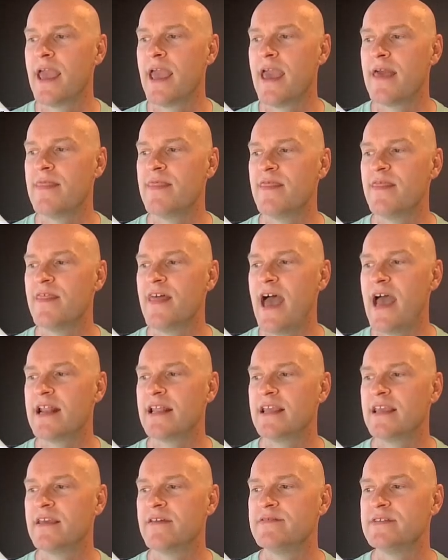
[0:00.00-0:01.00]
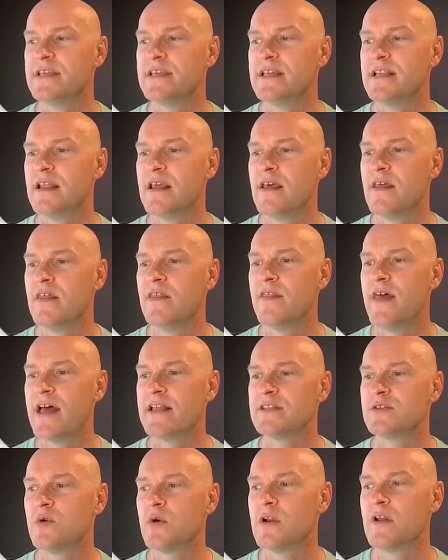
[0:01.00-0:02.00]
and that gives it
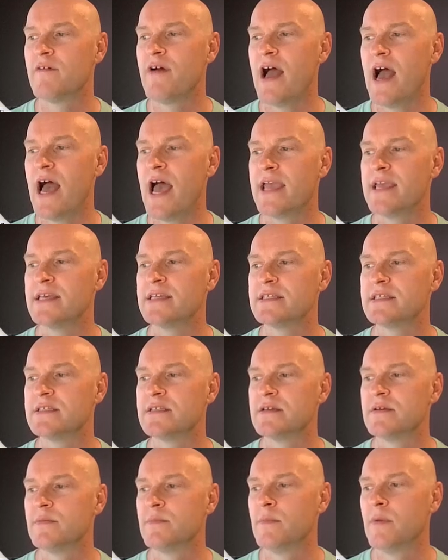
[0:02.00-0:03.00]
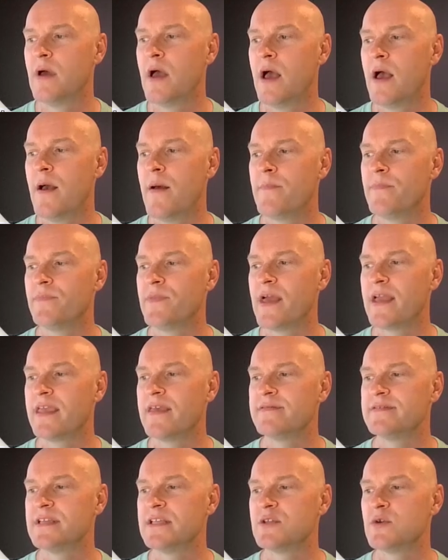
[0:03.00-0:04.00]
that sort of highest, that
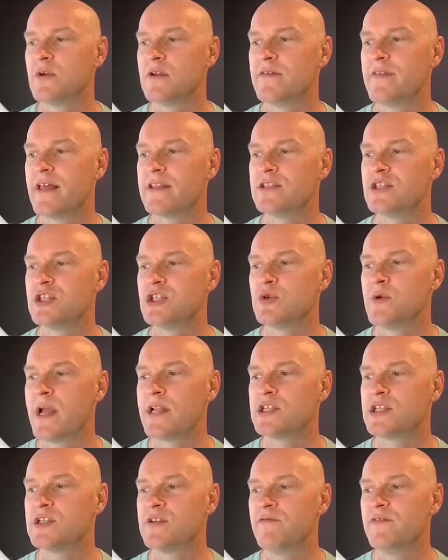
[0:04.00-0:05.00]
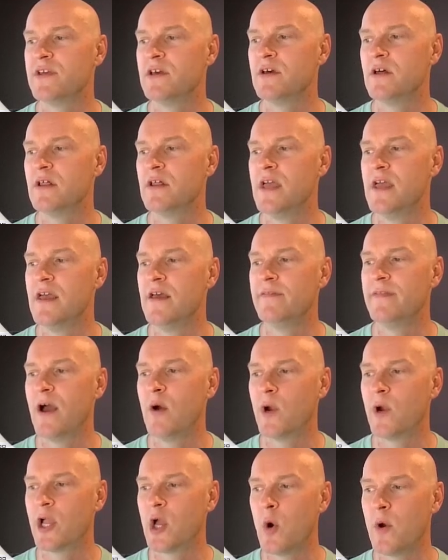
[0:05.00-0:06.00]
gives it sort of that stretched feel
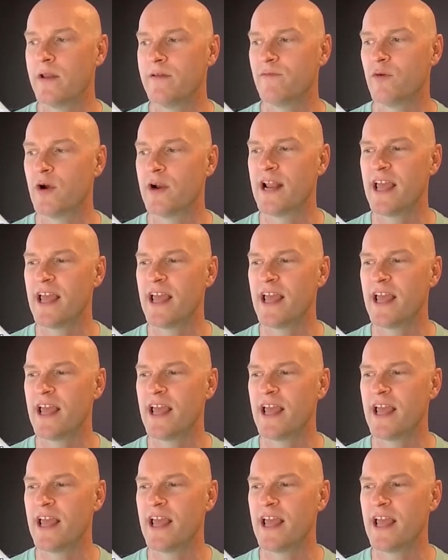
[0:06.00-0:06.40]
that we're going for.